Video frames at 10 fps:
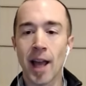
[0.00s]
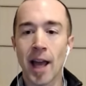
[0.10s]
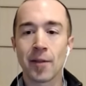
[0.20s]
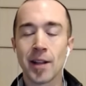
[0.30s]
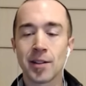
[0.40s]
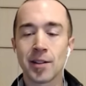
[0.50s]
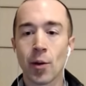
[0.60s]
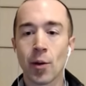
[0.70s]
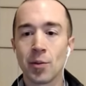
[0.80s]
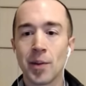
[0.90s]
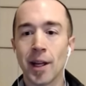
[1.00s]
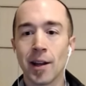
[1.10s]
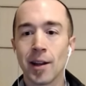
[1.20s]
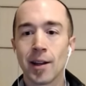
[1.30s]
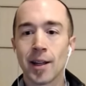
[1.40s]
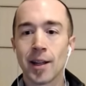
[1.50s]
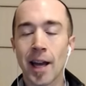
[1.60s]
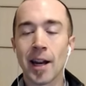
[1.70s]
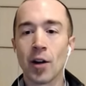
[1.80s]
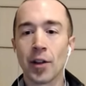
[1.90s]
And if he's going to be
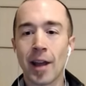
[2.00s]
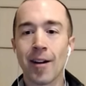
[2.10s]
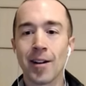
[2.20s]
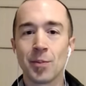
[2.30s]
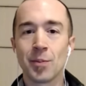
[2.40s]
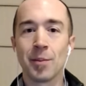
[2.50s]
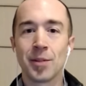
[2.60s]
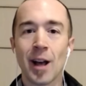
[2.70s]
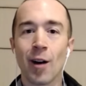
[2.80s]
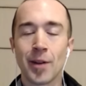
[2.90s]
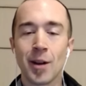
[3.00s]
getting all the carries by himself,